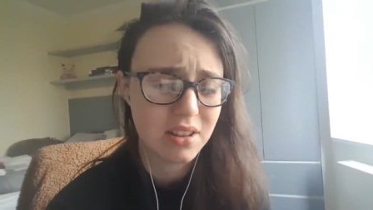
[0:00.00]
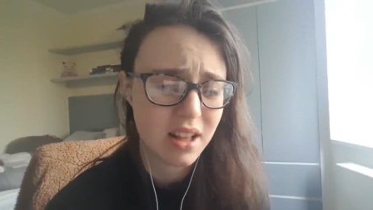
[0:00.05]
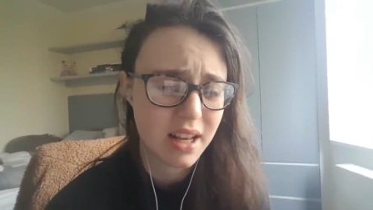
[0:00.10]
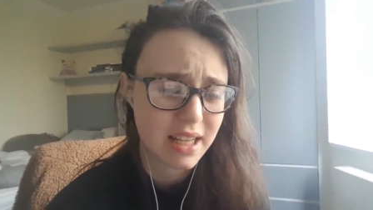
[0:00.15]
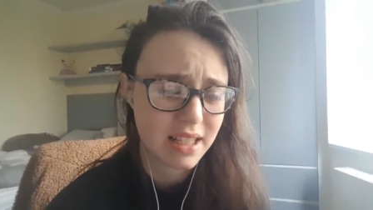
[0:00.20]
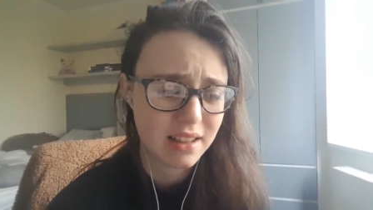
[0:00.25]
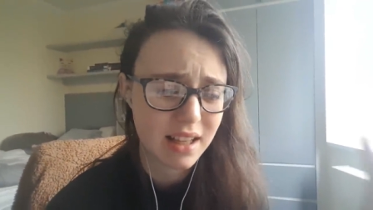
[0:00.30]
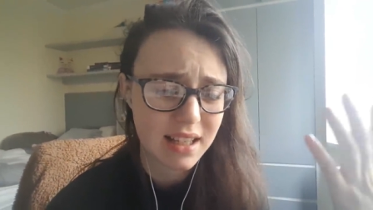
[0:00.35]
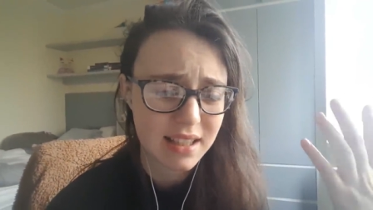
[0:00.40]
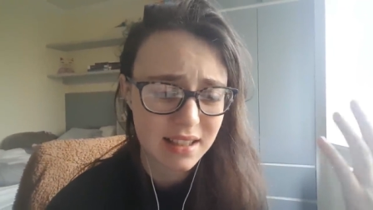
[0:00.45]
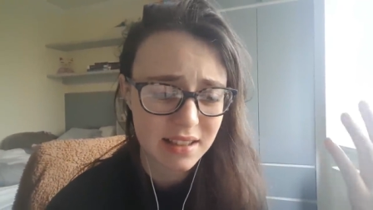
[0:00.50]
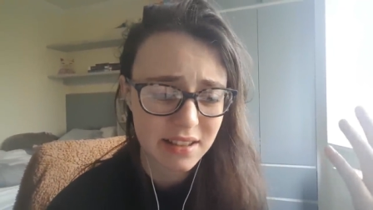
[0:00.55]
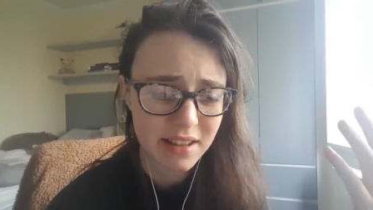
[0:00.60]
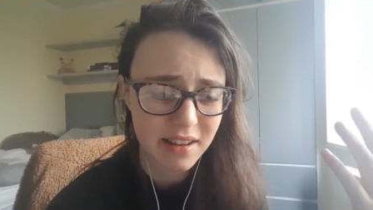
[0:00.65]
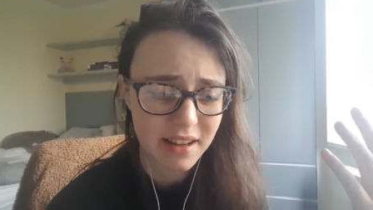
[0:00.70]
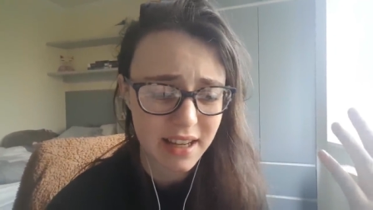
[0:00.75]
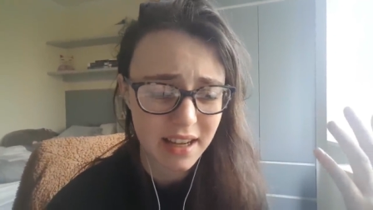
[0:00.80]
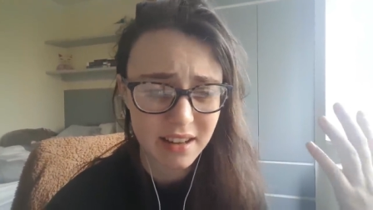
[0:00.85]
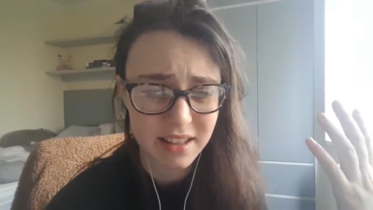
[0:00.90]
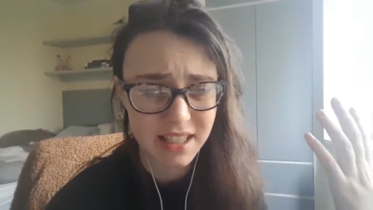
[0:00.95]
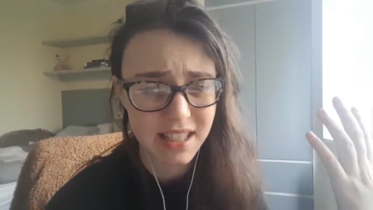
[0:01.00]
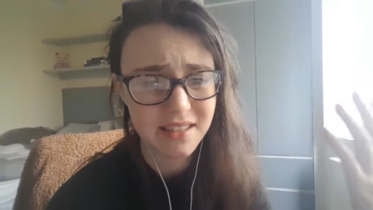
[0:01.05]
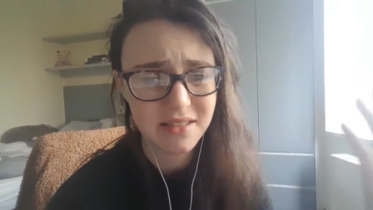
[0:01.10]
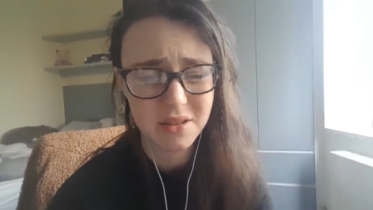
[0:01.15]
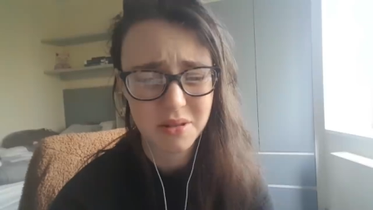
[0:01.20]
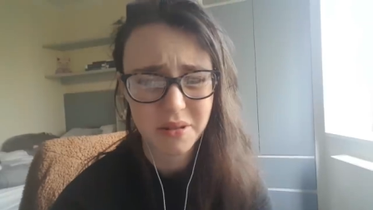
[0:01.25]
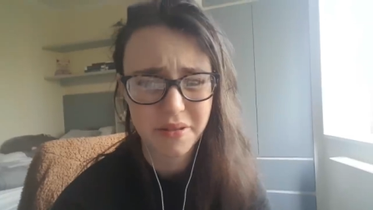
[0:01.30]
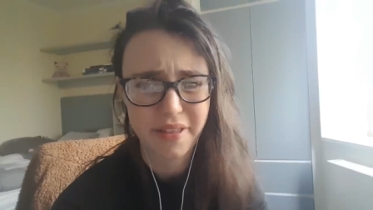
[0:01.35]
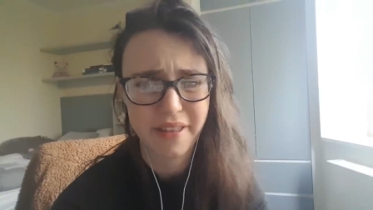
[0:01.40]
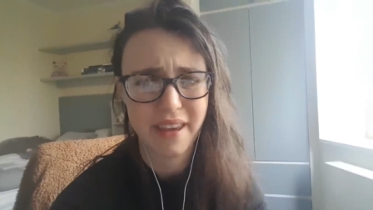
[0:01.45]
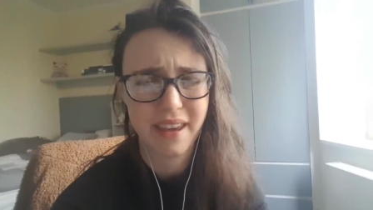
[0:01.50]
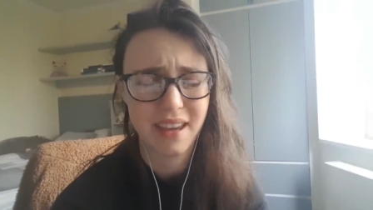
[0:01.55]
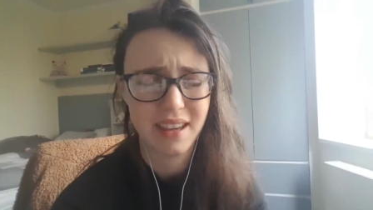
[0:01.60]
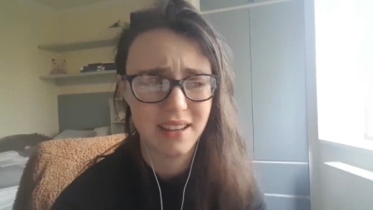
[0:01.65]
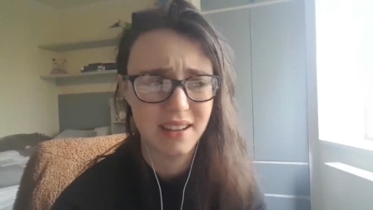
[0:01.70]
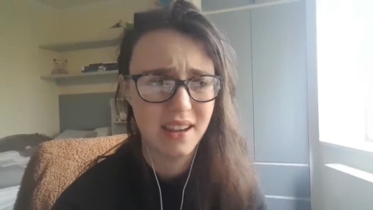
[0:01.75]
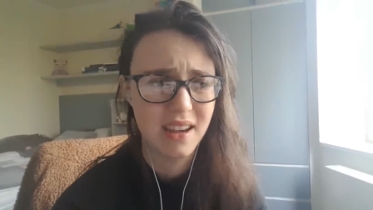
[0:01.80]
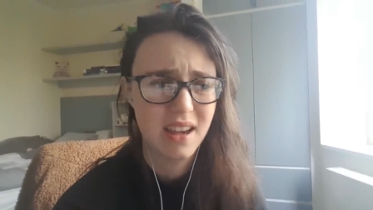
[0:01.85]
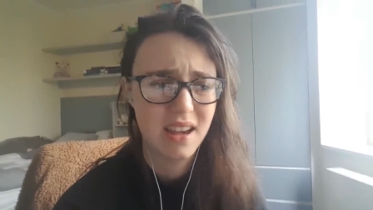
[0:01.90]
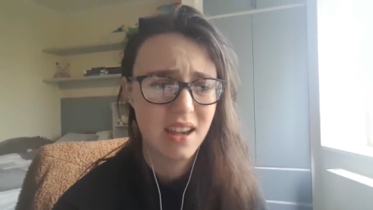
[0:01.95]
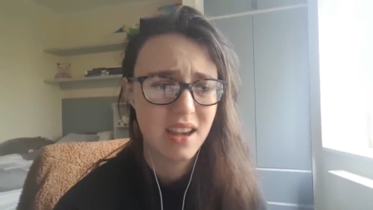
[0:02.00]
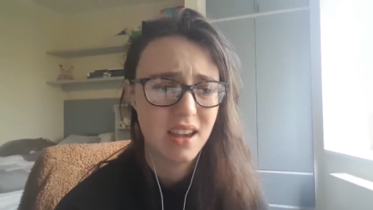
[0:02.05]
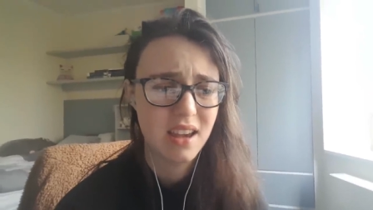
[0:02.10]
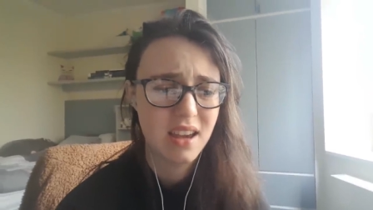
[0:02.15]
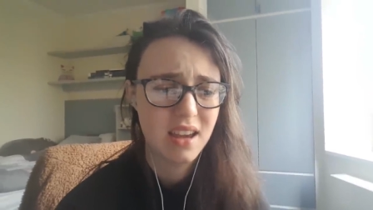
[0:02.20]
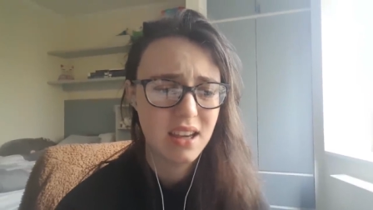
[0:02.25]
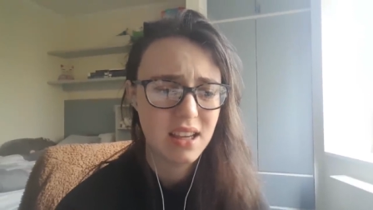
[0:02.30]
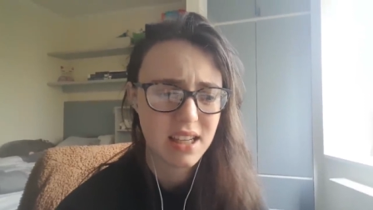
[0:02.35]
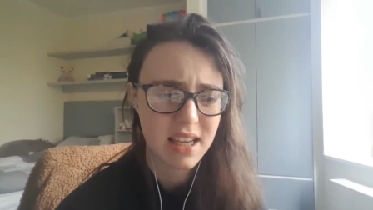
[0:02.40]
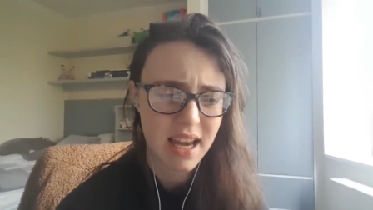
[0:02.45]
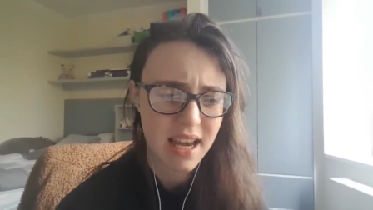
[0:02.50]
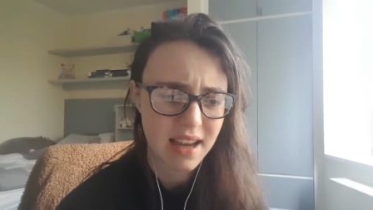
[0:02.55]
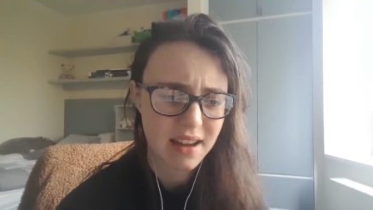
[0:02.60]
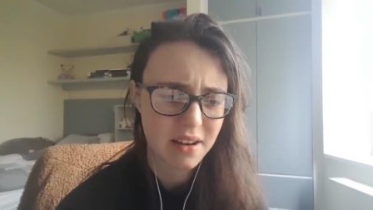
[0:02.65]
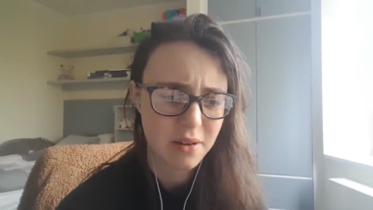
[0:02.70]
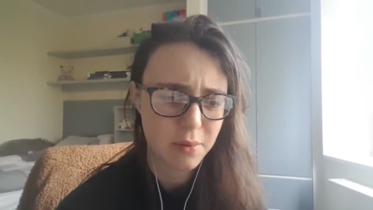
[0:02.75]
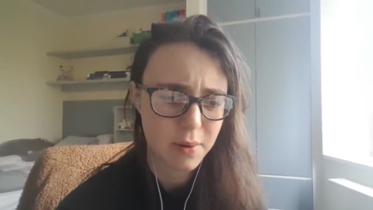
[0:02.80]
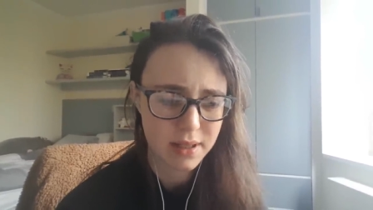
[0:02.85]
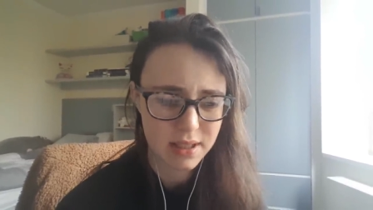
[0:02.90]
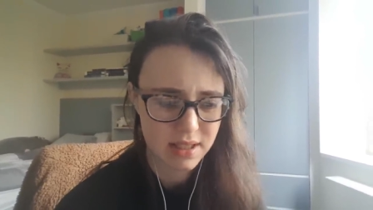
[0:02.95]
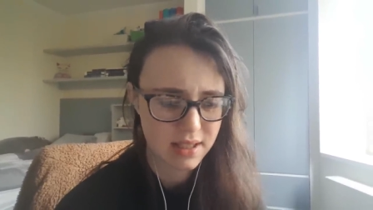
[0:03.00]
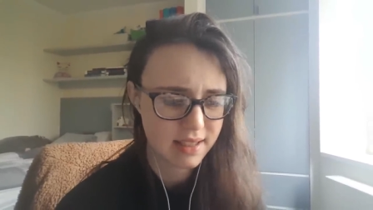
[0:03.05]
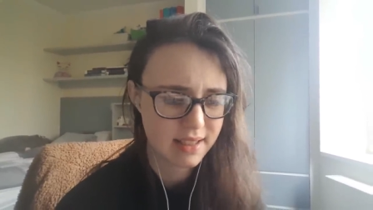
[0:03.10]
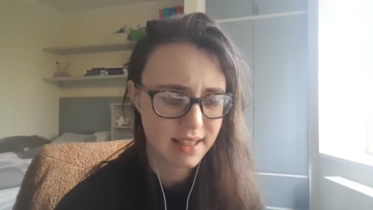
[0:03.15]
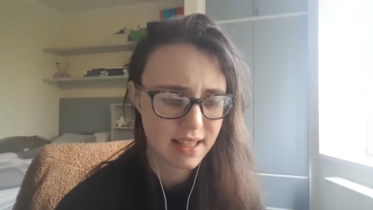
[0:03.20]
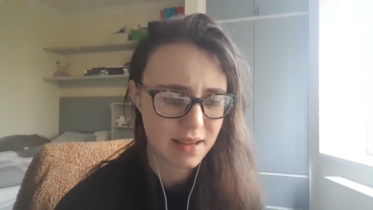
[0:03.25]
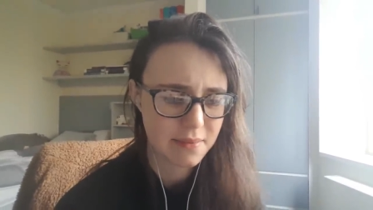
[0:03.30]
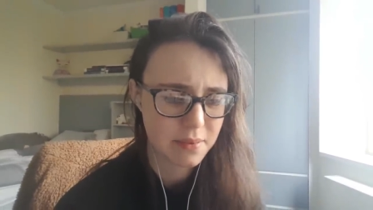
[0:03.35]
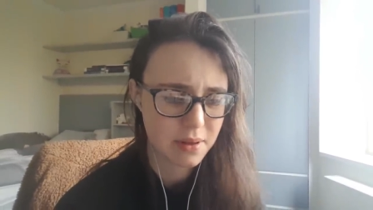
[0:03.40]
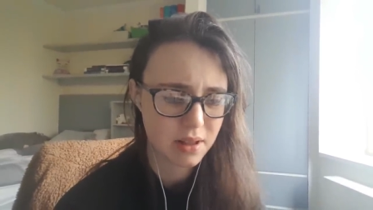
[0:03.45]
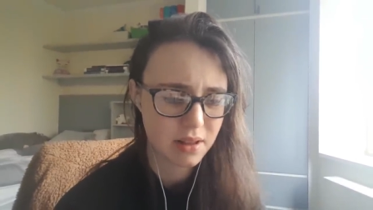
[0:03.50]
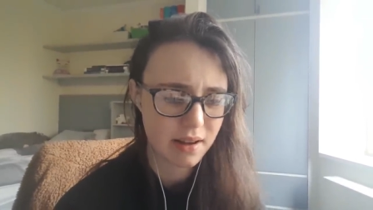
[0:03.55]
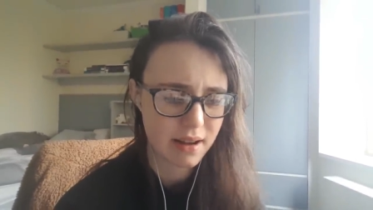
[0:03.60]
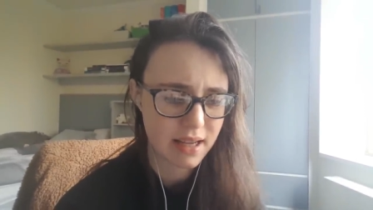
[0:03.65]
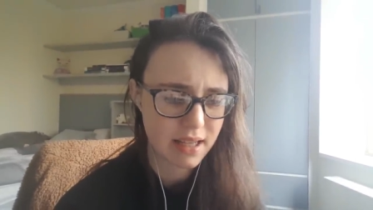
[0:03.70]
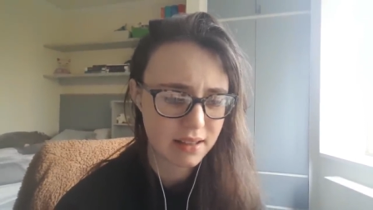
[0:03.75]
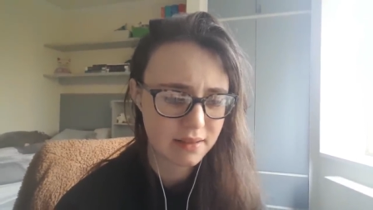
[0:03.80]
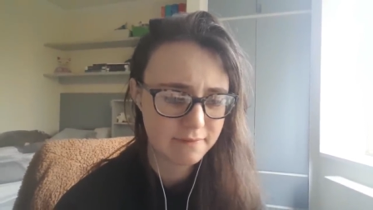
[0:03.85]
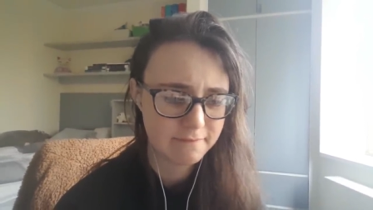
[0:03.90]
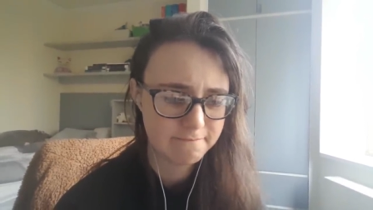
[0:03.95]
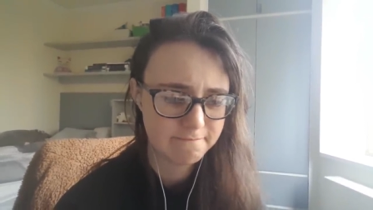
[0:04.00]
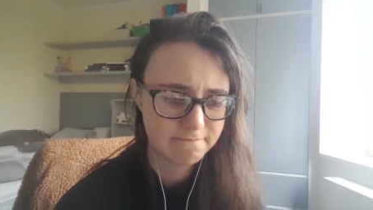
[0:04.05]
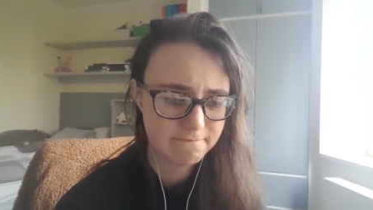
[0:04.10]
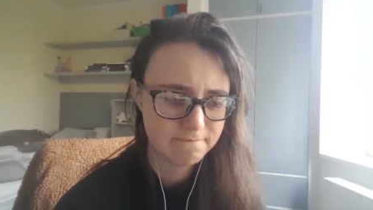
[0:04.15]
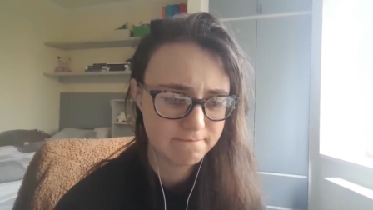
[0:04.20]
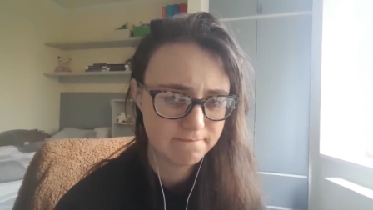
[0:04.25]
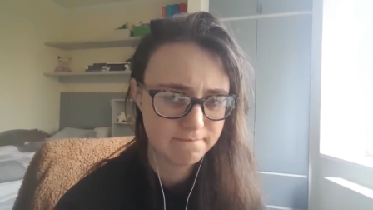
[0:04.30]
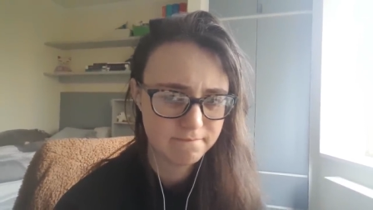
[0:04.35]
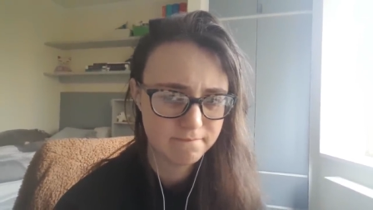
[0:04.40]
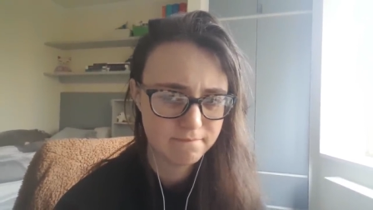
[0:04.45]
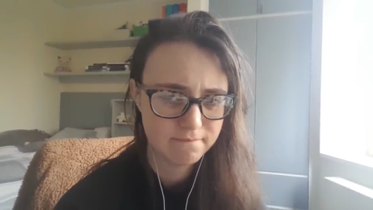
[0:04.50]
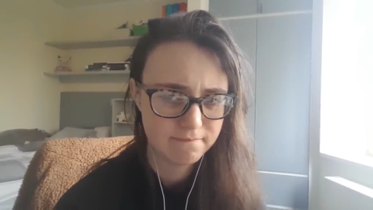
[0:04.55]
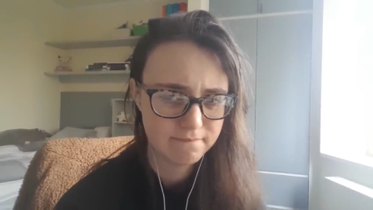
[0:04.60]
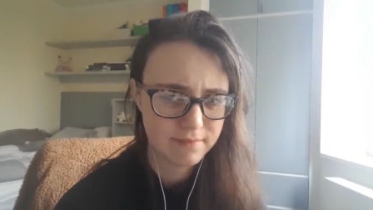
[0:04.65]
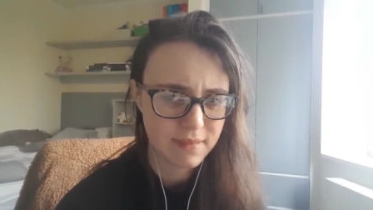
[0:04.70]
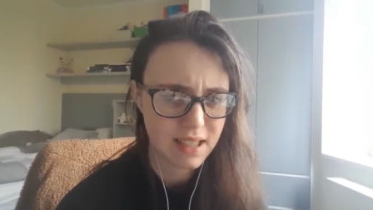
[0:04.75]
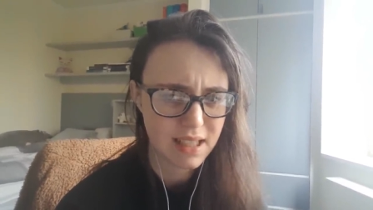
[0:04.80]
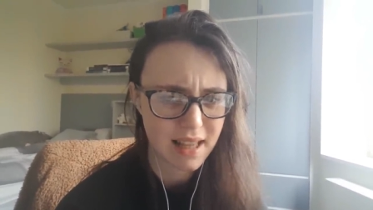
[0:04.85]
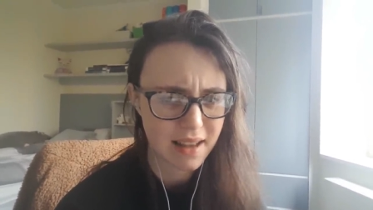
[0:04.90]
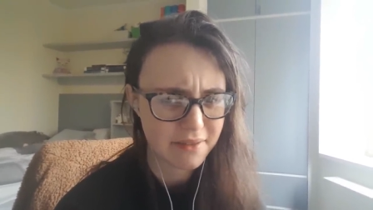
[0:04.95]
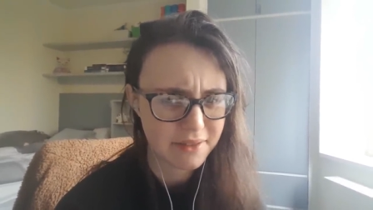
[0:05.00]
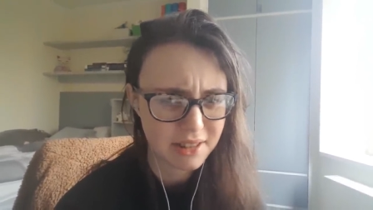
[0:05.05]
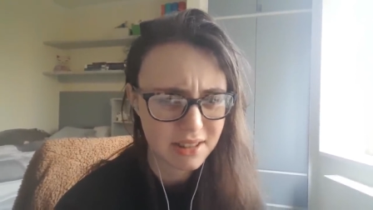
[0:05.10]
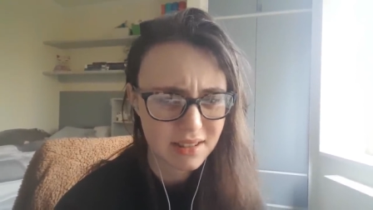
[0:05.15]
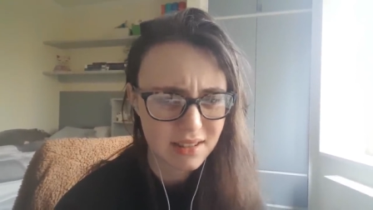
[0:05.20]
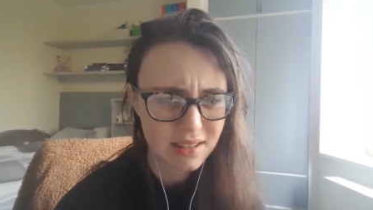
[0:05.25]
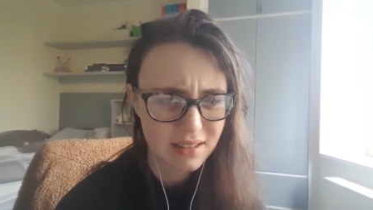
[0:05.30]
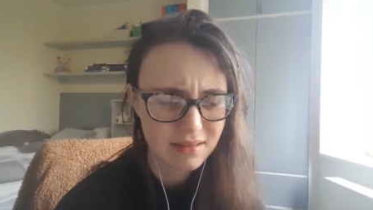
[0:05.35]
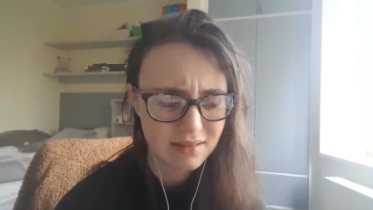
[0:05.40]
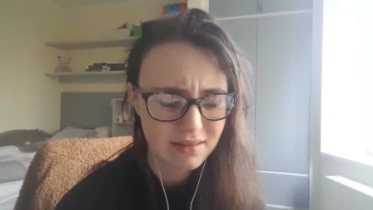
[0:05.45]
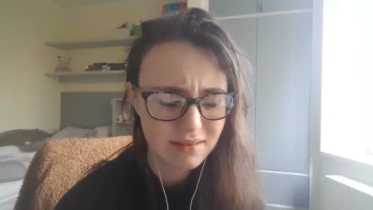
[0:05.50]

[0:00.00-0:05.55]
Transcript: Like, last night I did nothing, yet went to sleep at, like, 11.